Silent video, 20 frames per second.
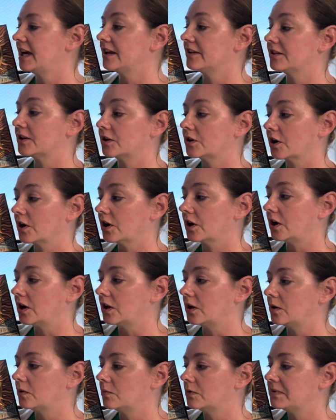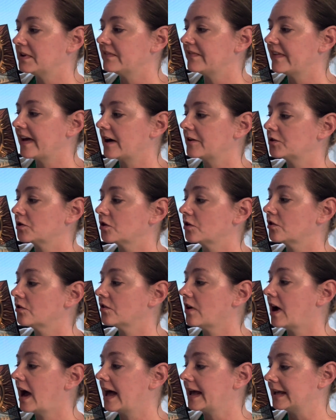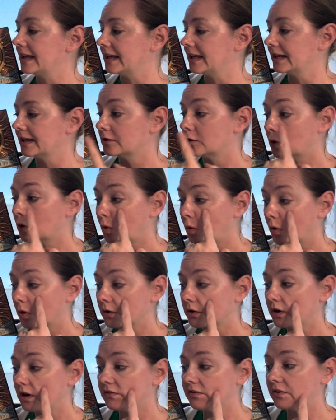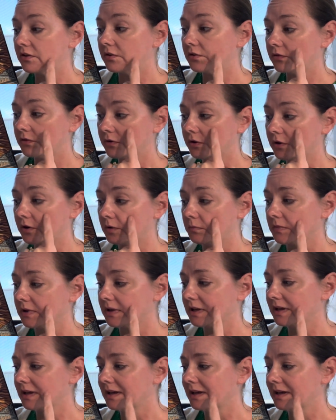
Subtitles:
the girl would be found crying in the corner of her room.